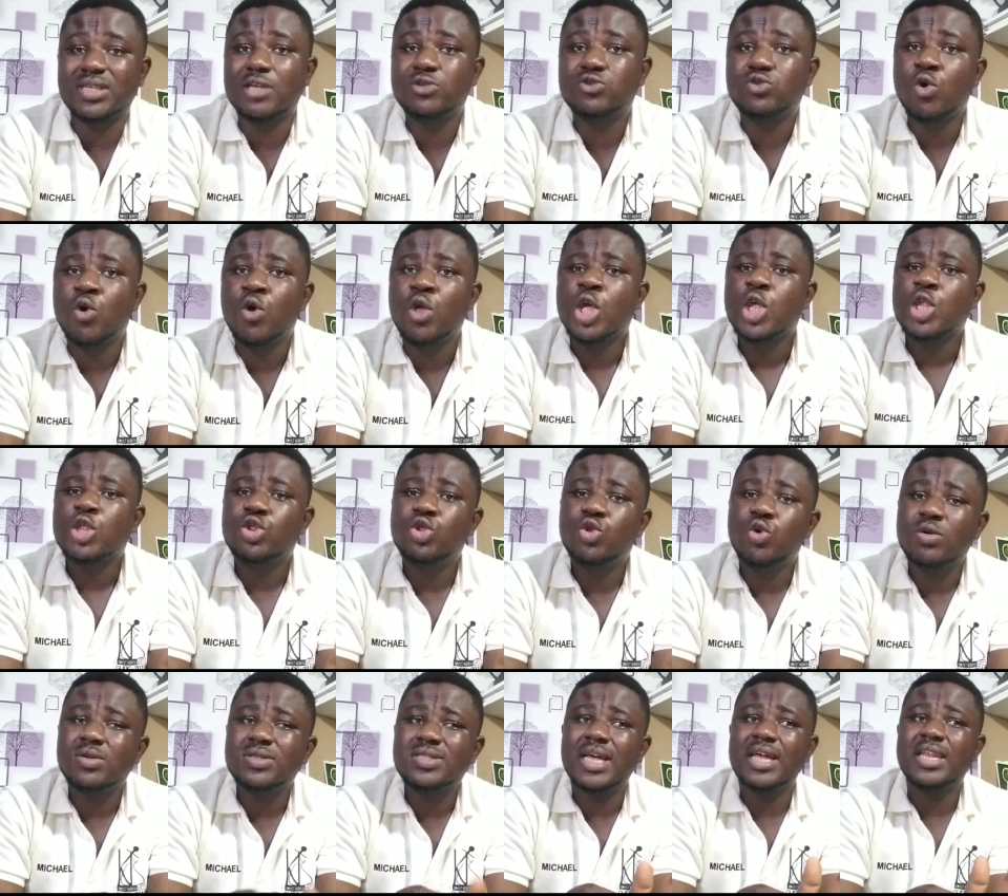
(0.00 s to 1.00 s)
And so
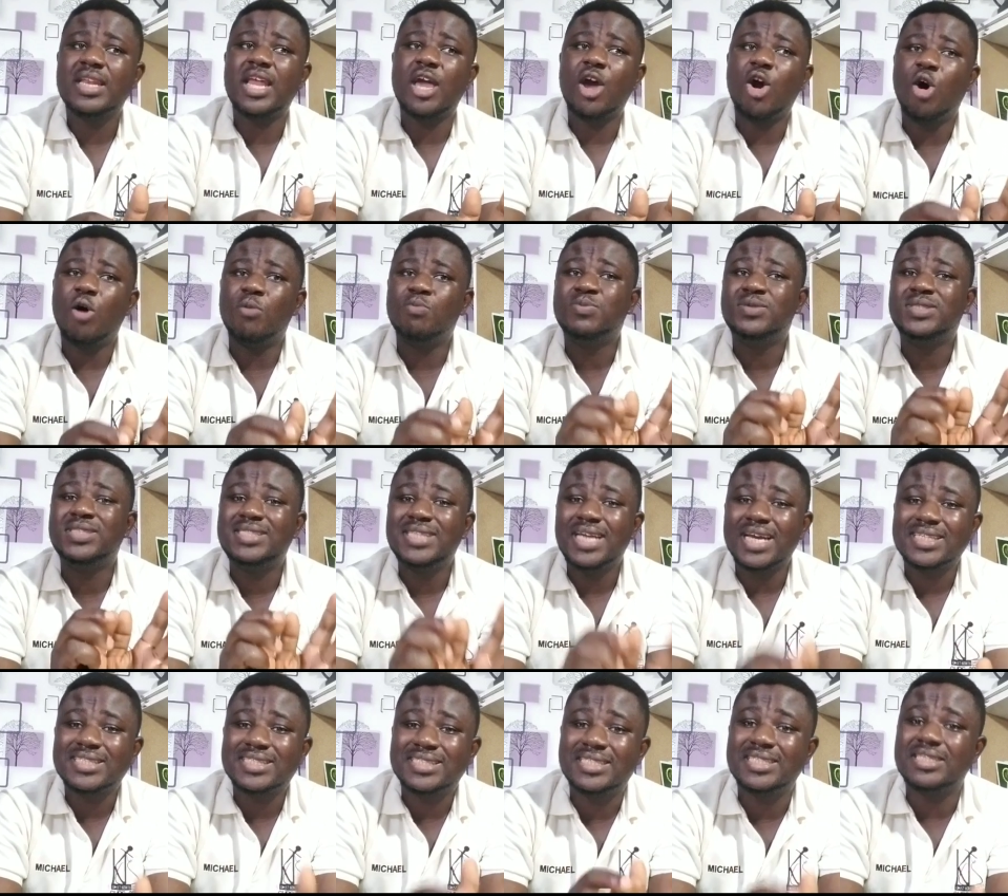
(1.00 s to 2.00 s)
those are the
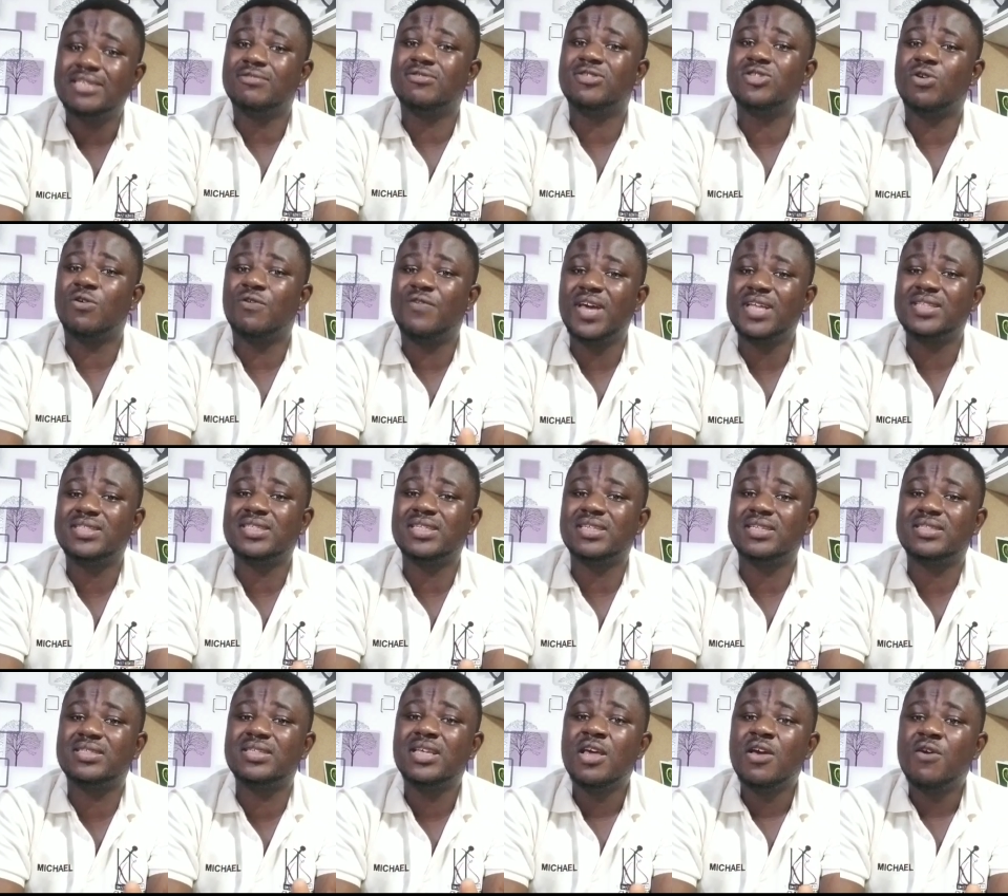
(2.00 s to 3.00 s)
objectives of
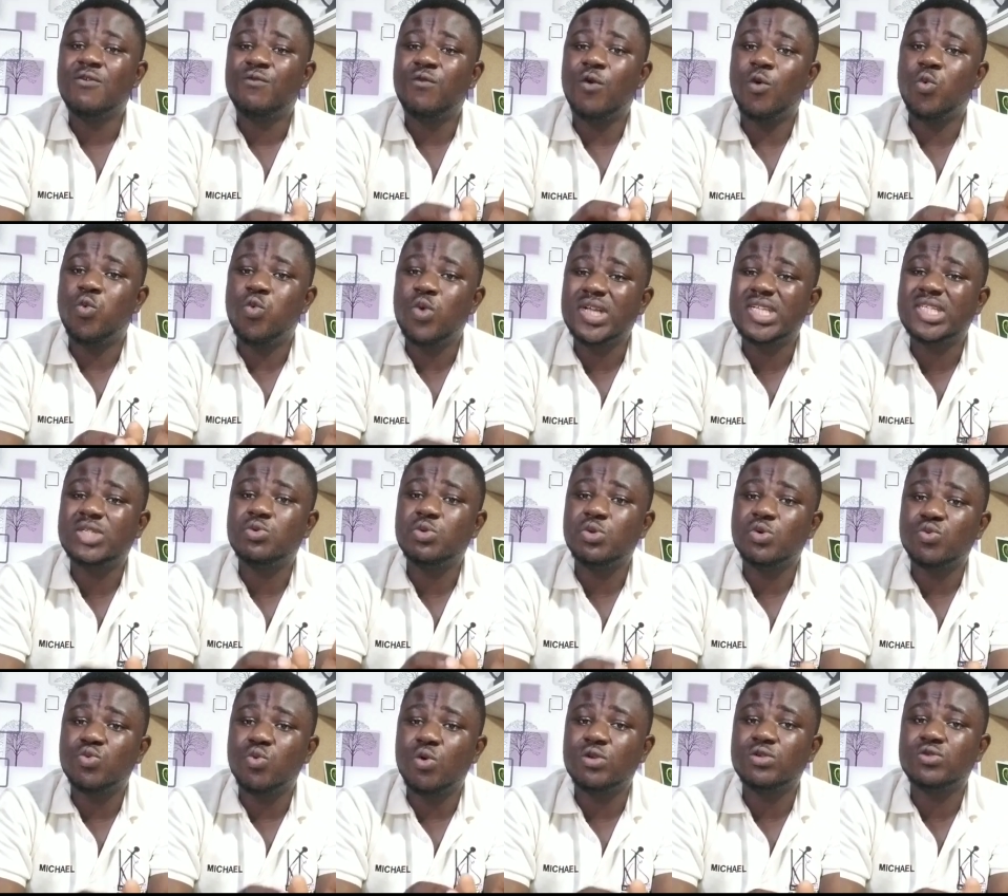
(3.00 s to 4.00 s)
ethics for which we
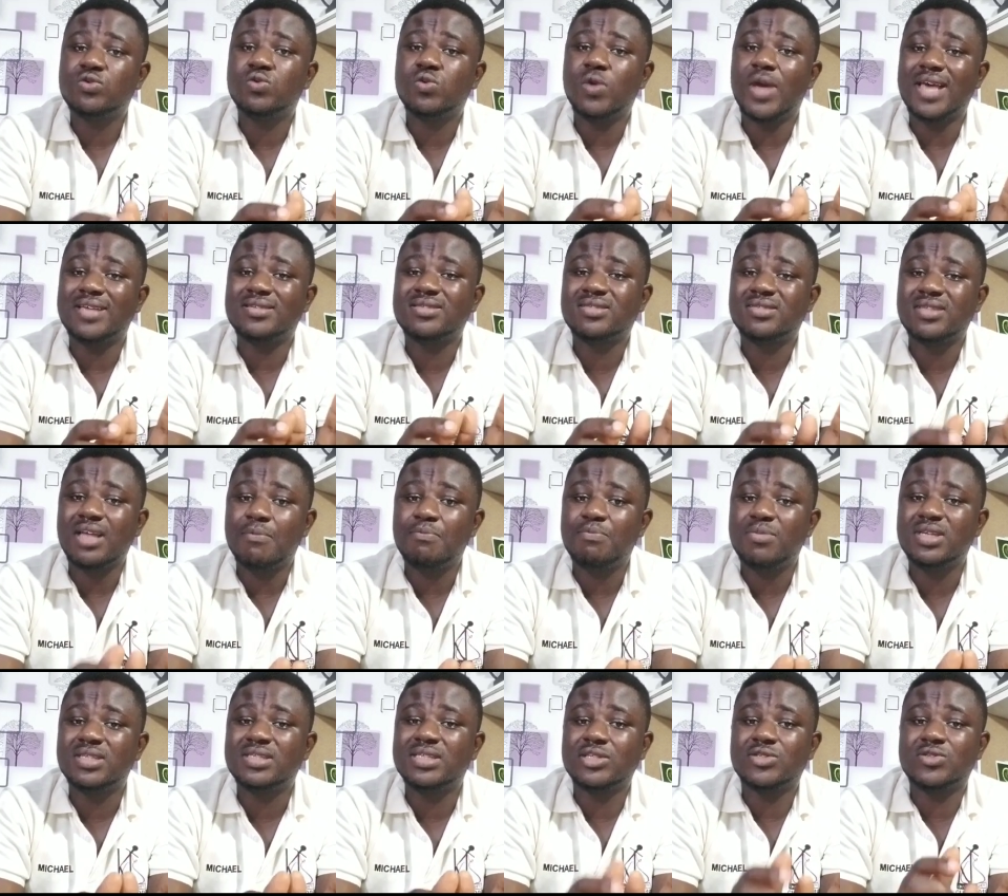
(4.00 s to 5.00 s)
want to
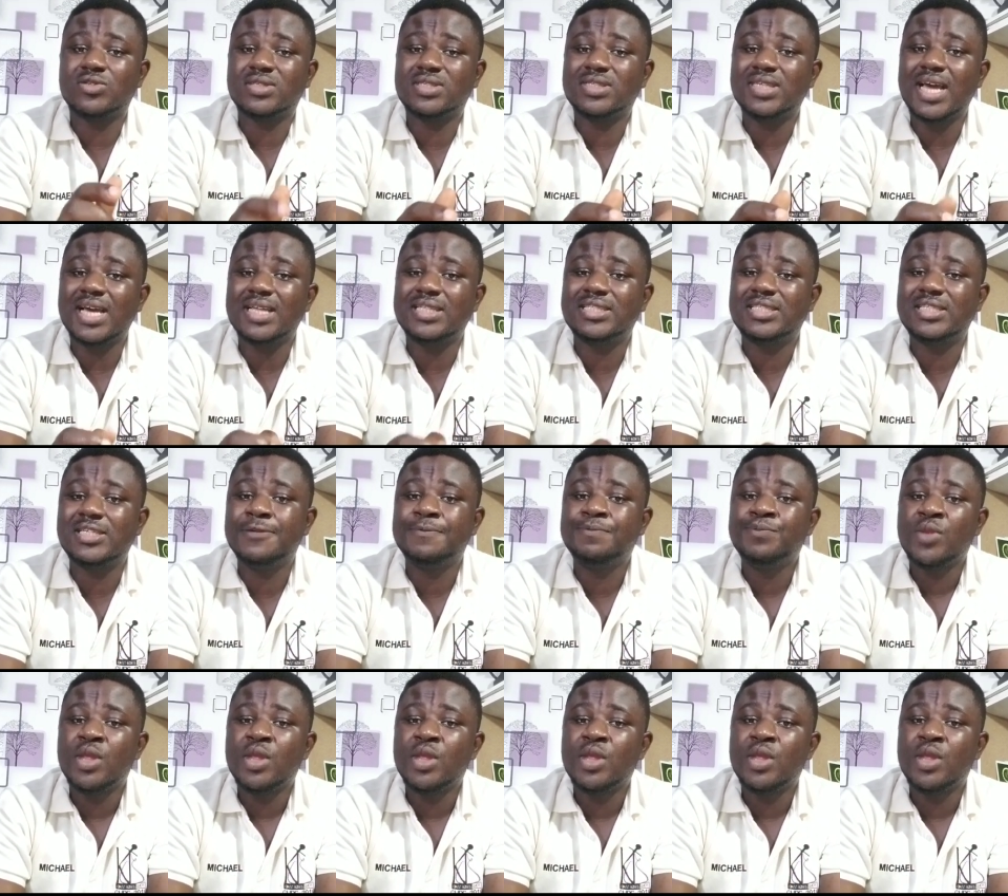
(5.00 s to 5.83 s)
establish a society